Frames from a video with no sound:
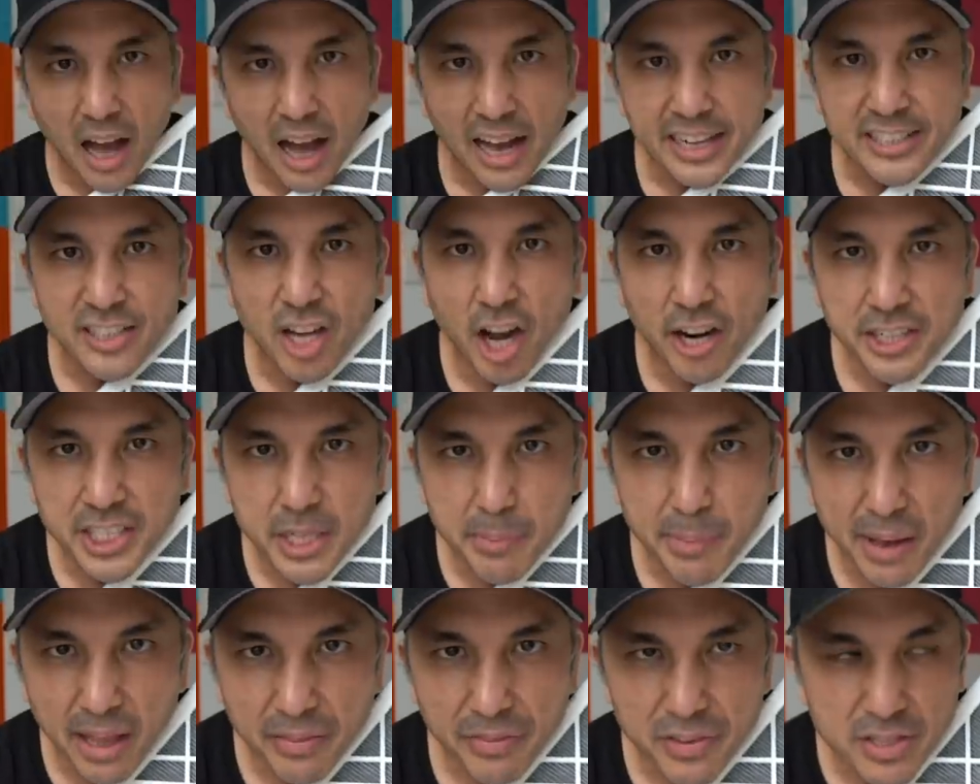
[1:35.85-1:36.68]
I talked
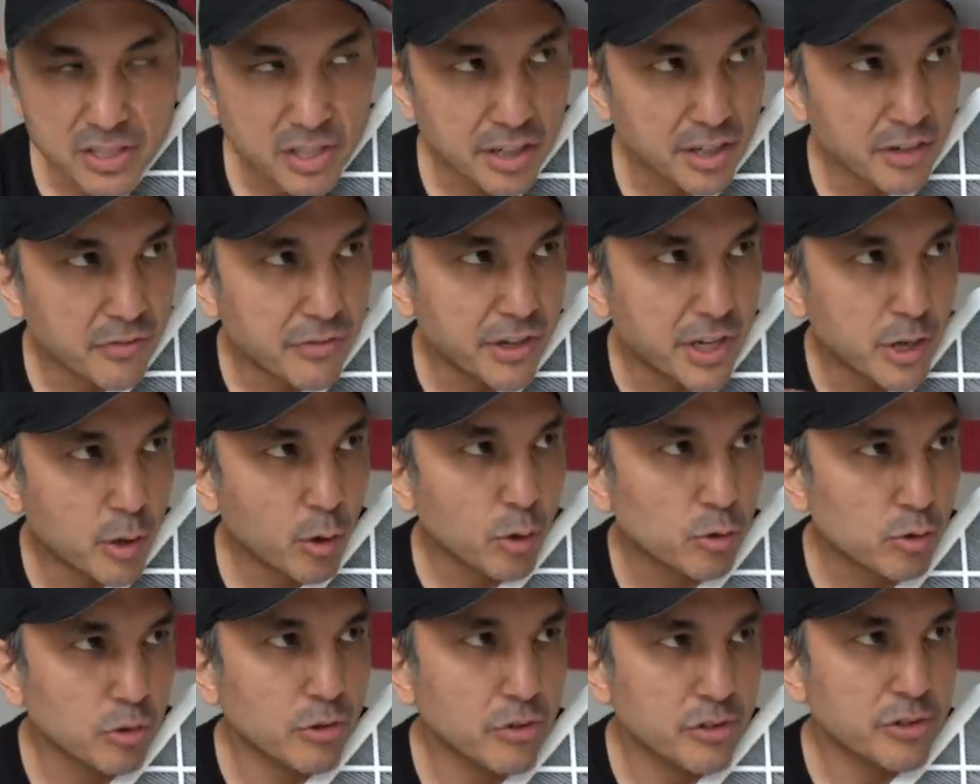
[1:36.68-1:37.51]
about this on a video
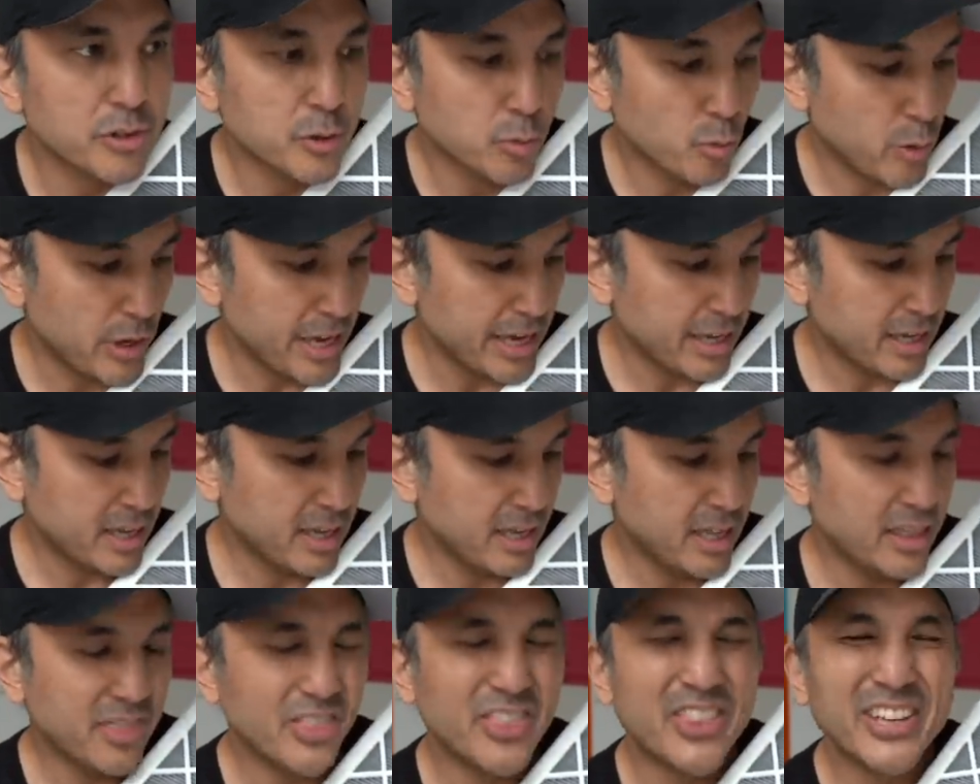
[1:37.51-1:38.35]
earlier this week.
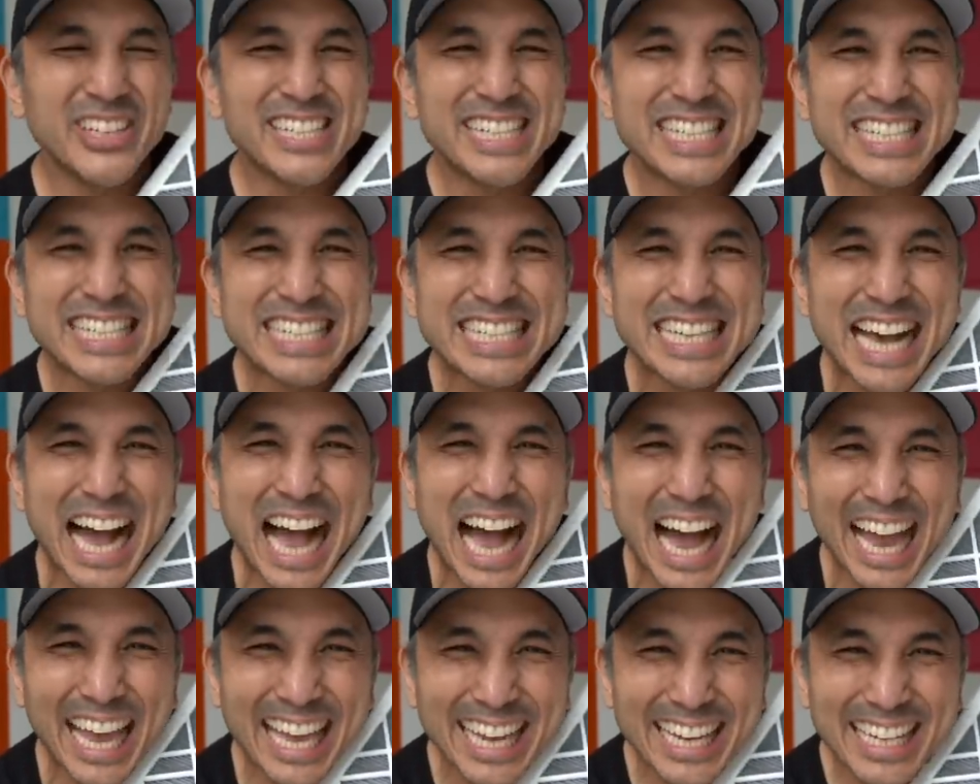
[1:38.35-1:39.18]
The
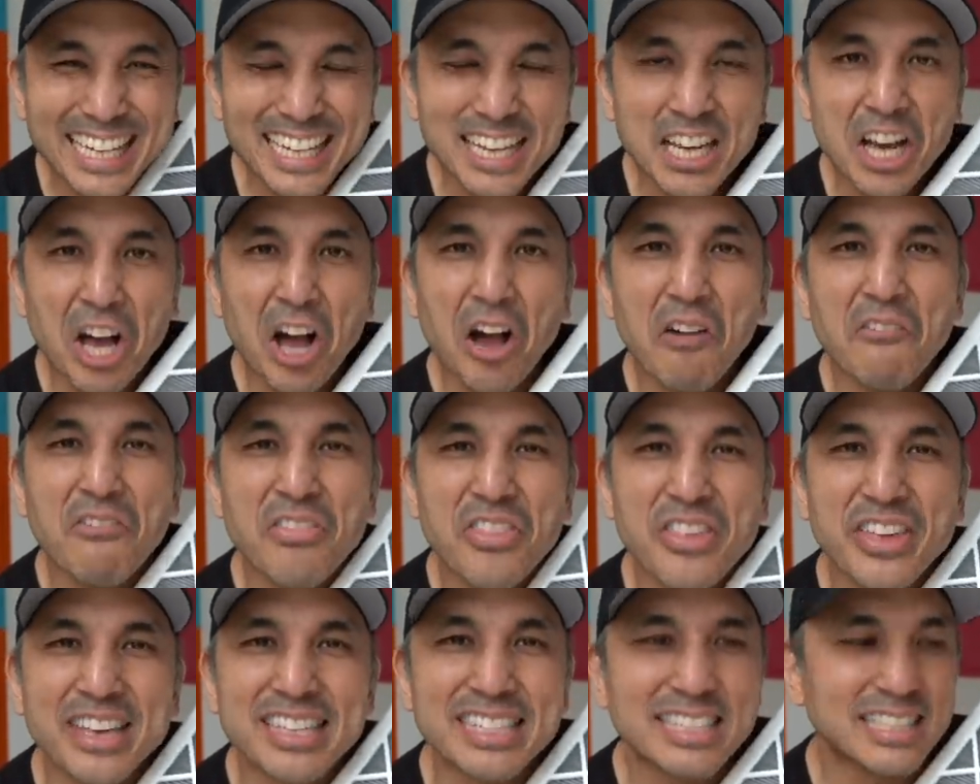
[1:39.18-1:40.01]
design
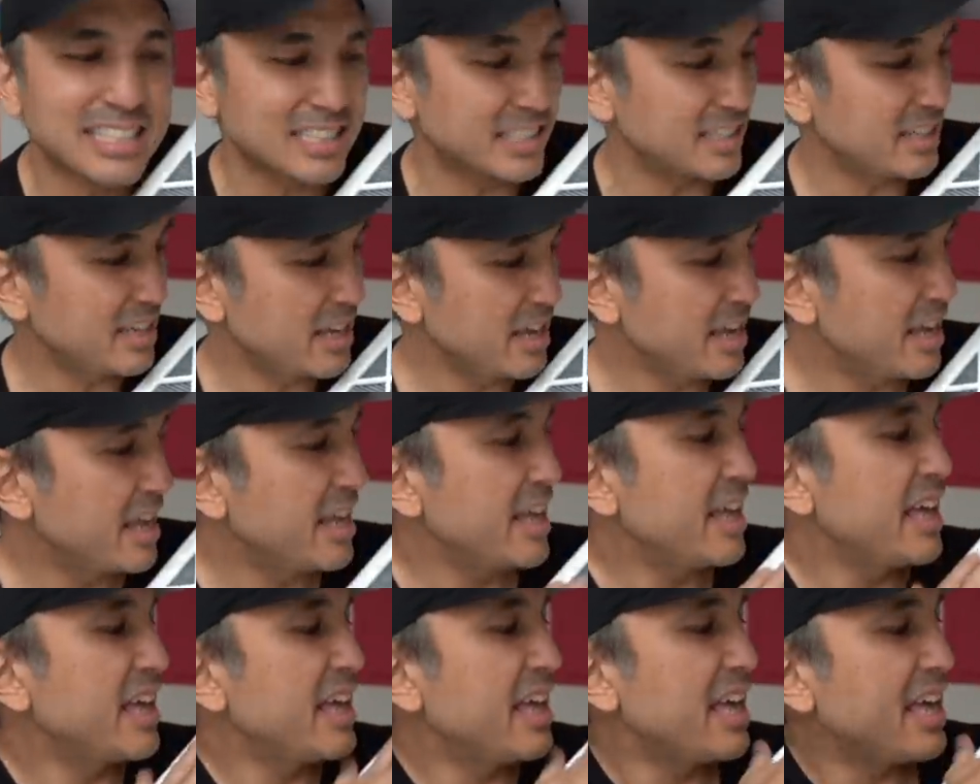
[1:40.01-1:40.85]
of this